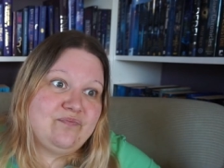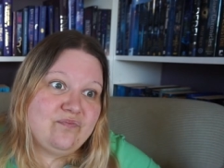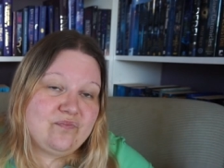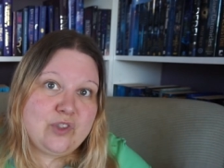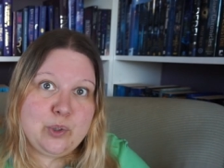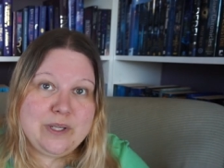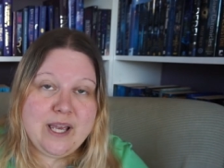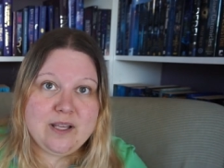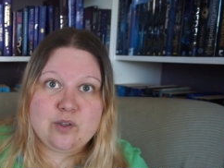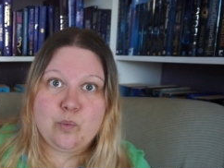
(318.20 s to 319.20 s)
two
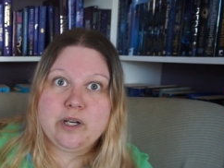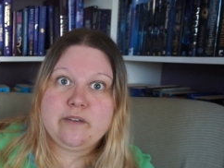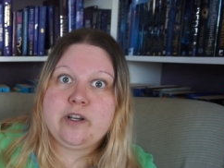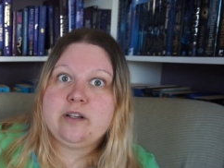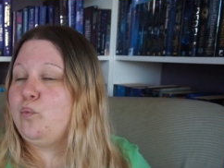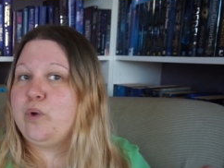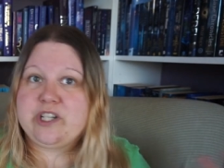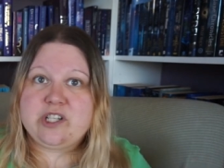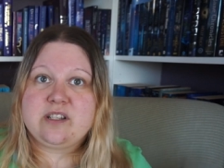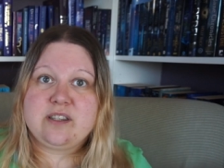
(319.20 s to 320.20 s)
years or whatever,
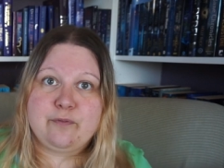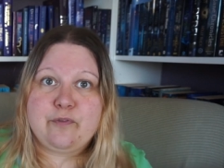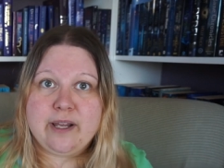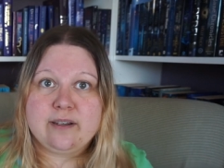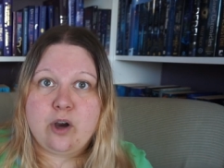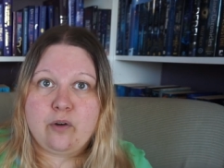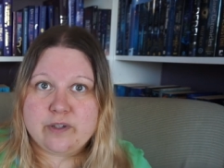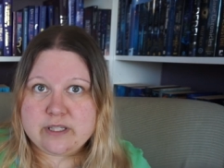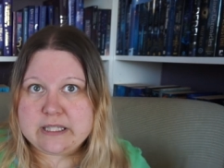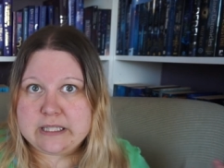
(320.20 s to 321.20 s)
which the friend
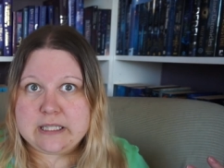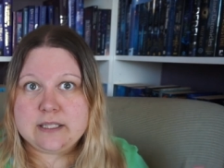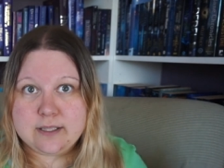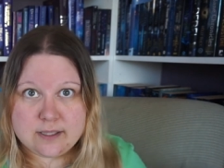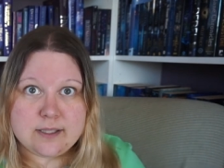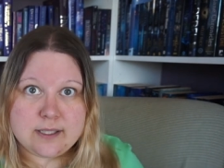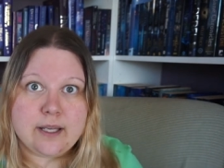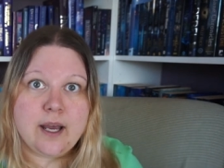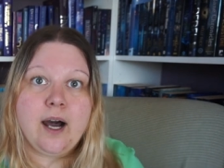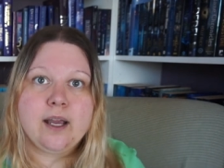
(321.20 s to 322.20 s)
obviously
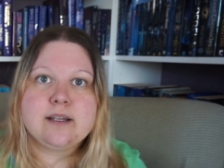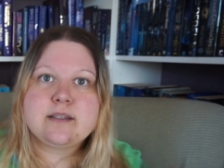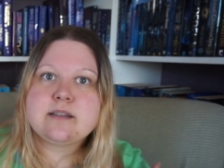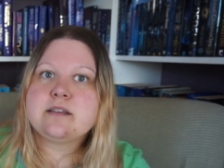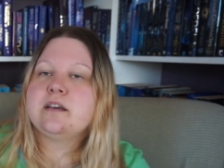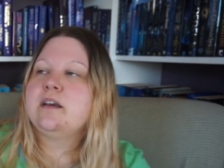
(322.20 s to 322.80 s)
denies.